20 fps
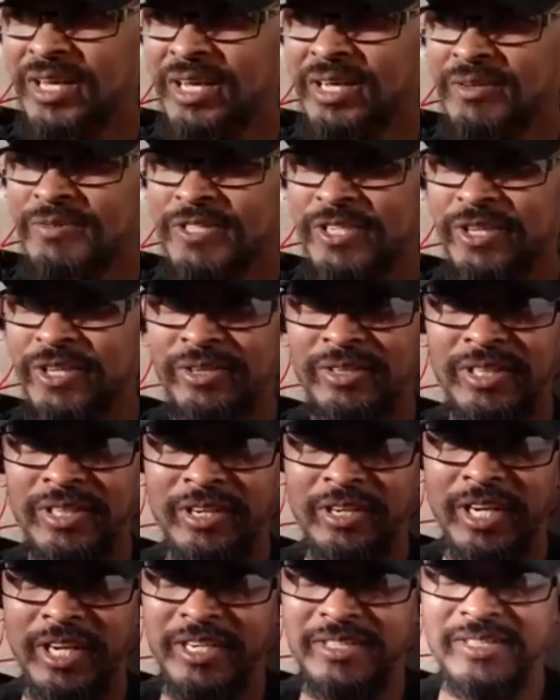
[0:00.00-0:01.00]
Um, so that, you
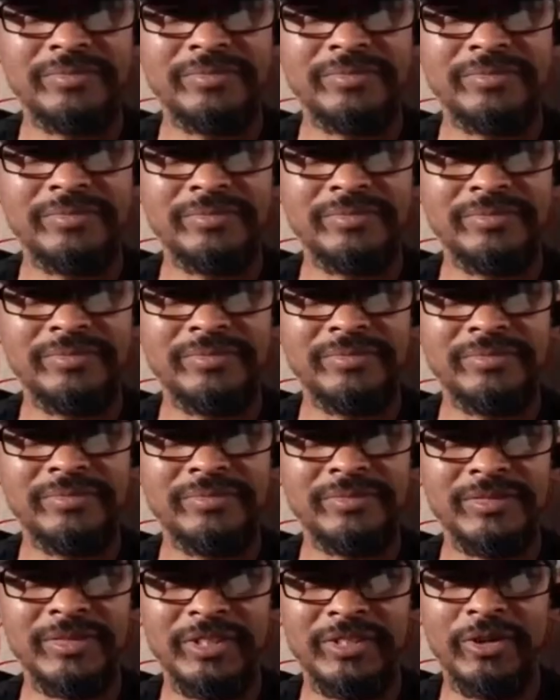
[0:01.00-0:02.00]
know, like I said,
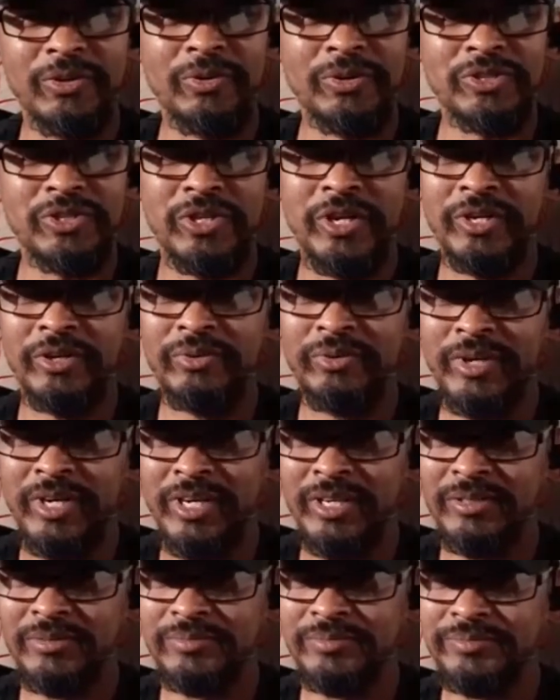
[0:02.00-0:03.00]
they're all trying to
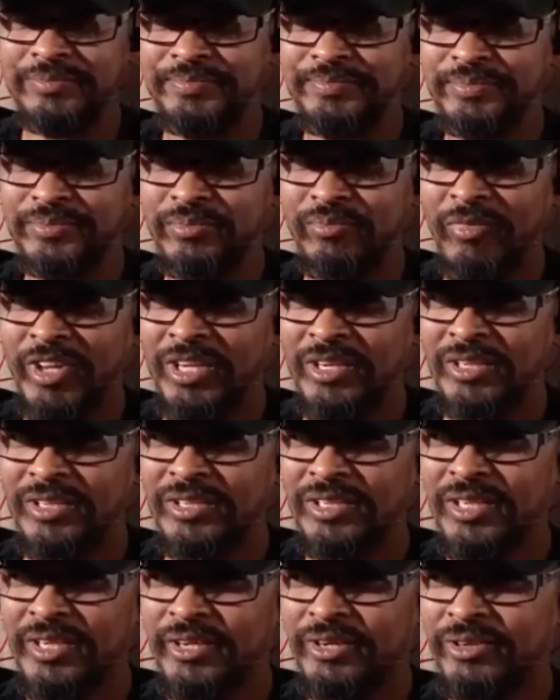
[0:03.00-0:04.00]
um,
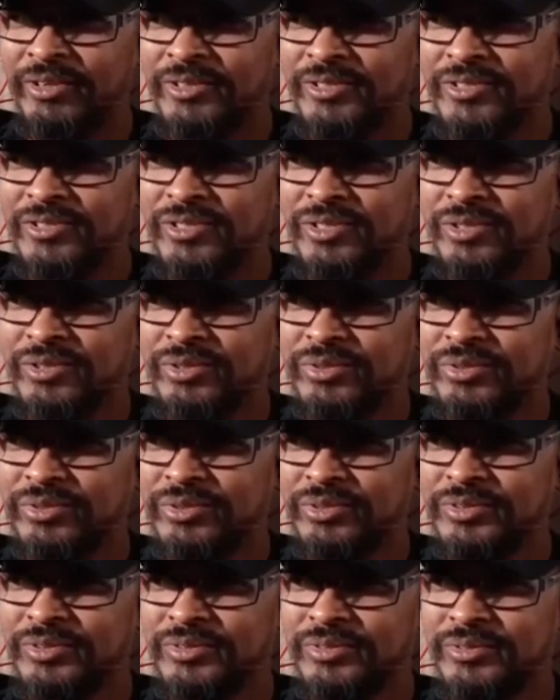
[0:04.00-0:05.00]
get
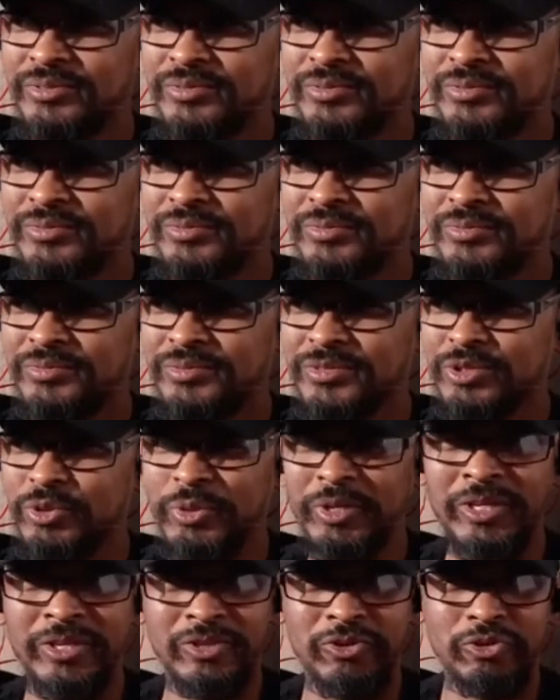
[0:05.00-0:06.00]
onto
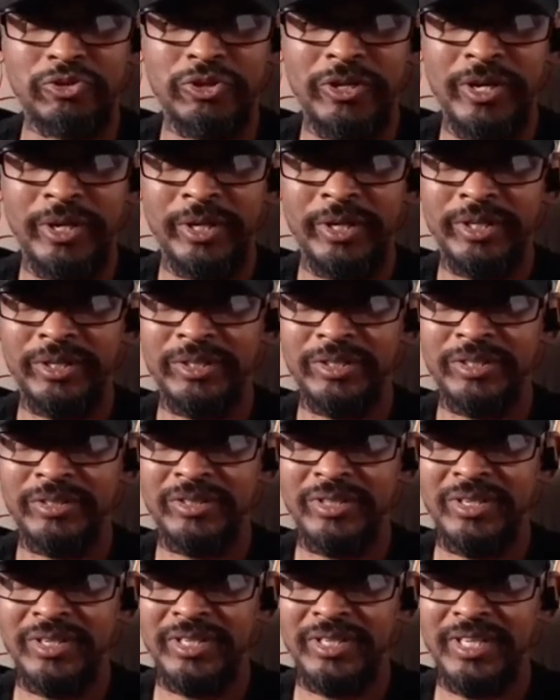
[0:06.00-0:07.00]
Twitter to try to
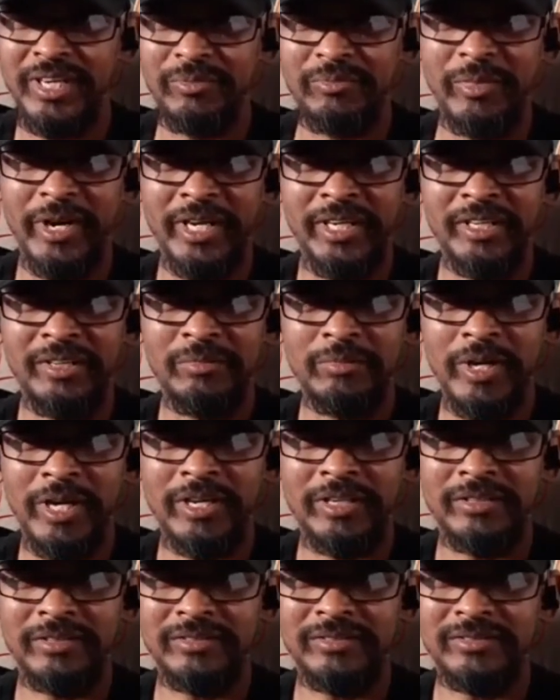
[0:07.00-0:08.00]
get money,
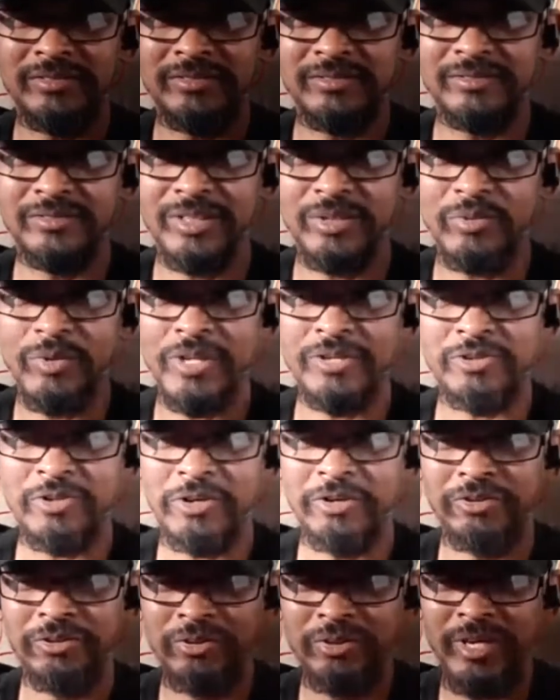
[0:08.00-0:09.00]
but while
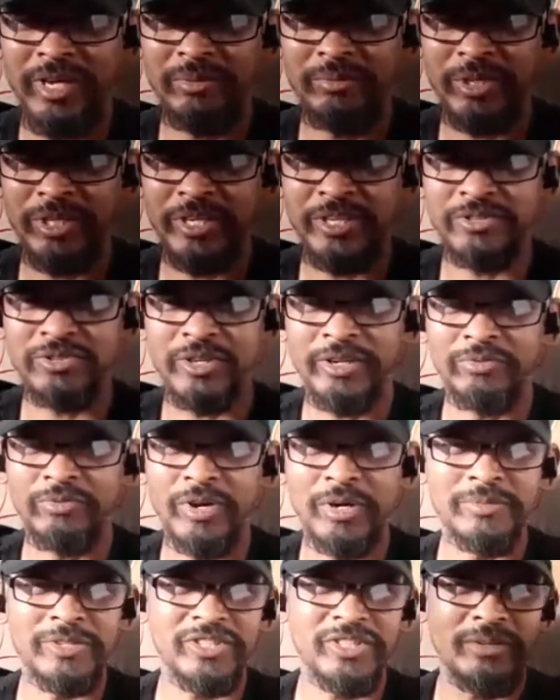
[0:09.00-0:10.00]
trying to do that, but they're trying
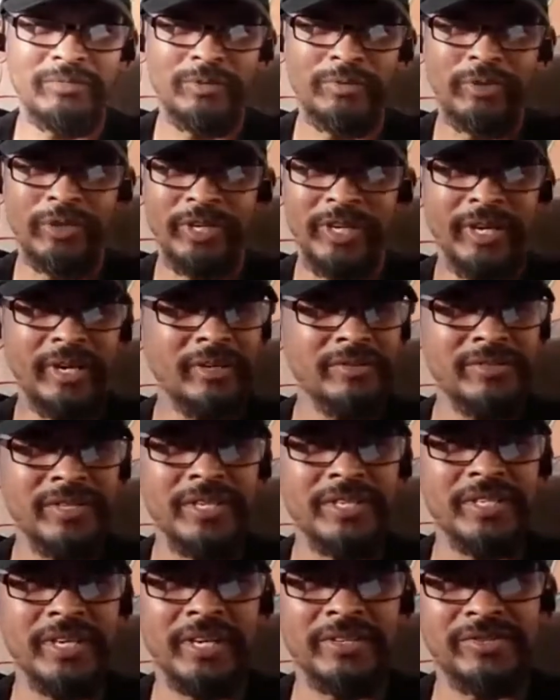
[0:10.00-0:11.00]
to rubbish everybody else
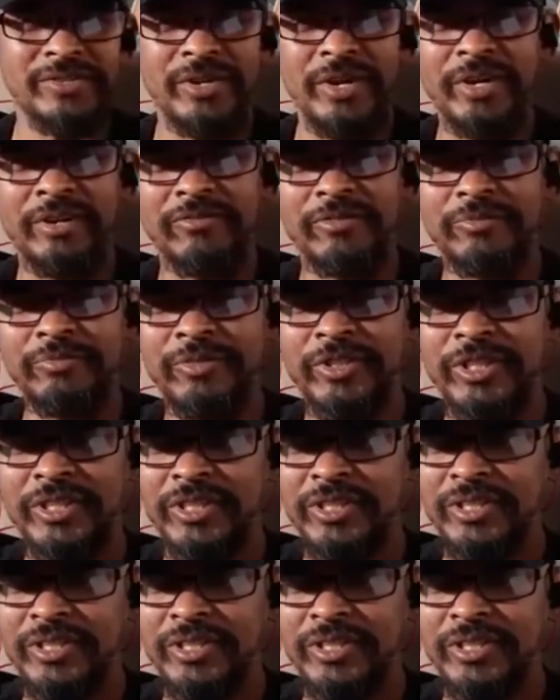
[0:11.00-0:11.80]
that's outside of them.